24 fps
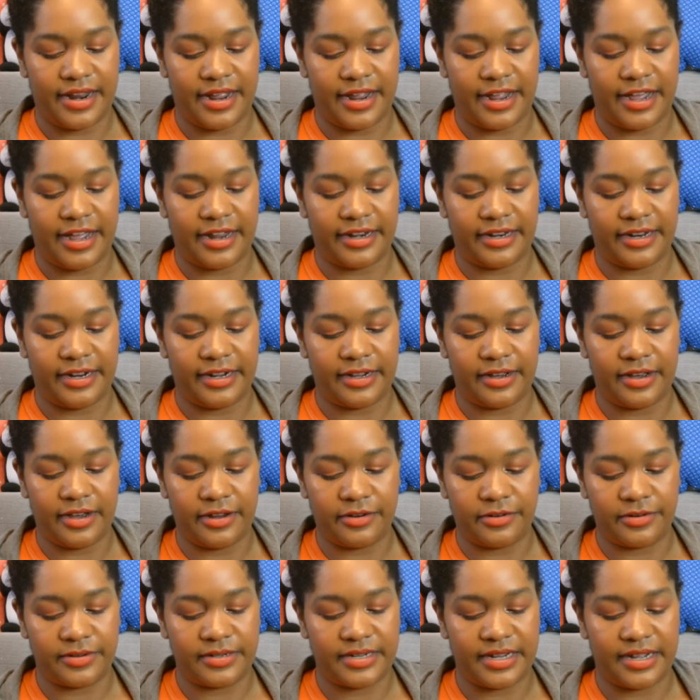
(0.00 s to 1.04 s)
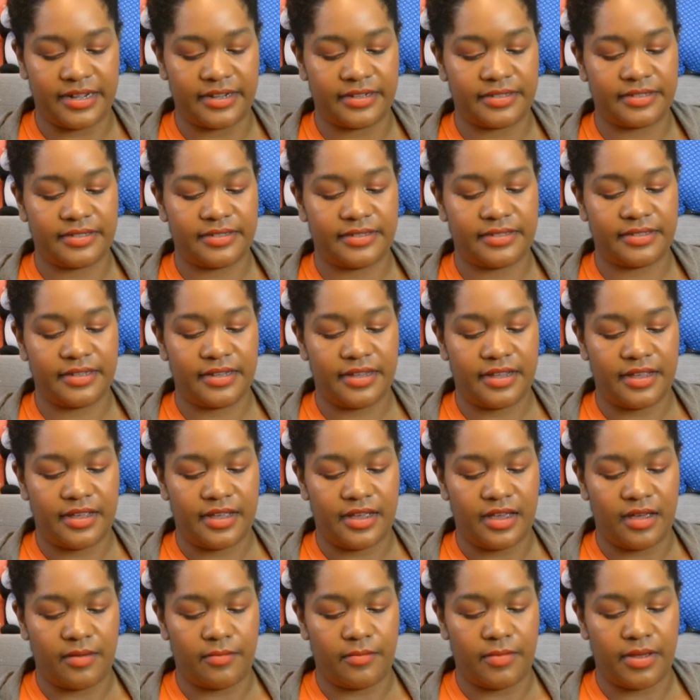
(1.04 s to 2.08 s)
I had like 100 texts
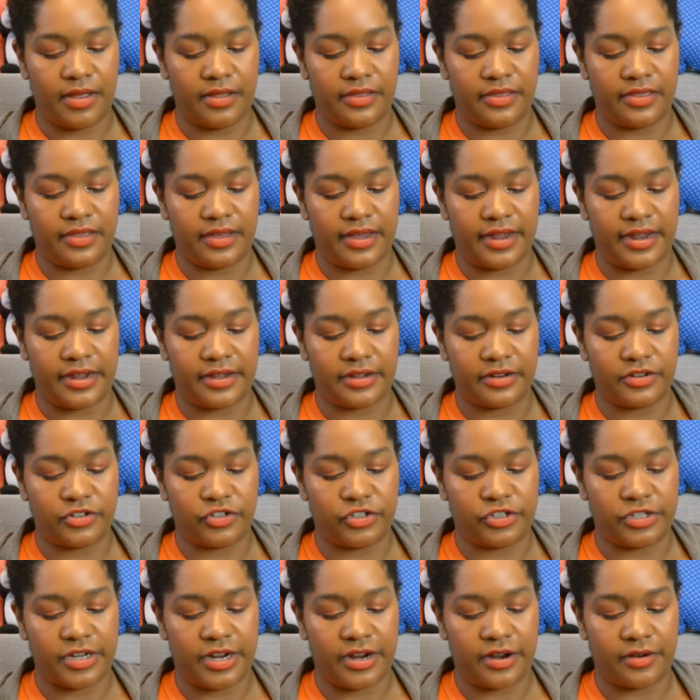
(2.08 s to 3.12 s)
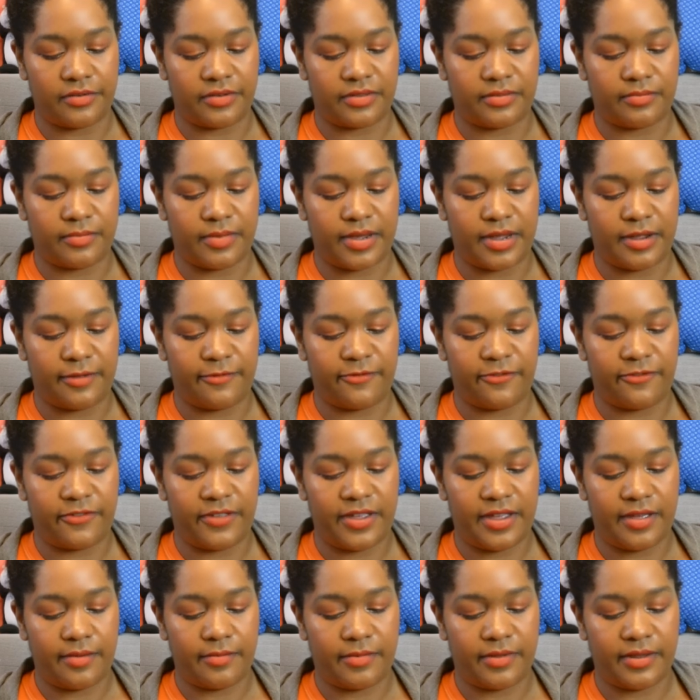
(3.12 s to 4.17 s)
a month I could share with my
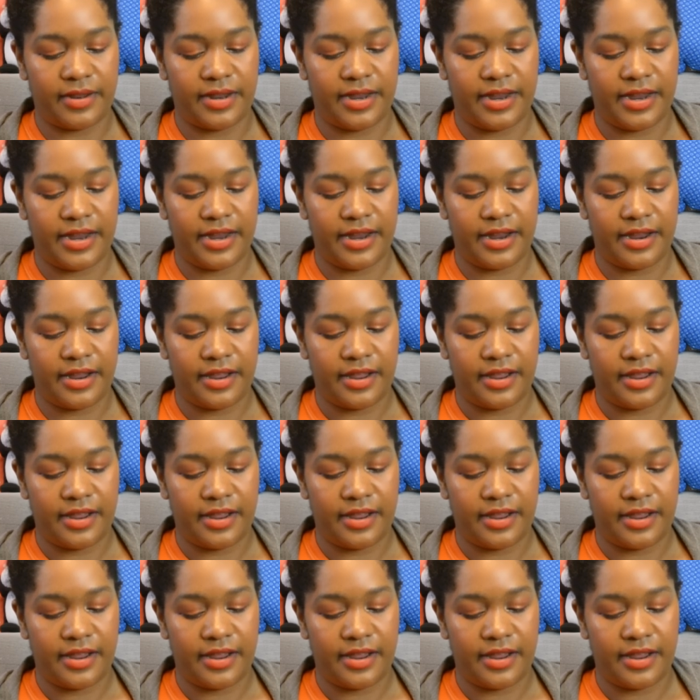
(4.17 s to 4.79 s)
family,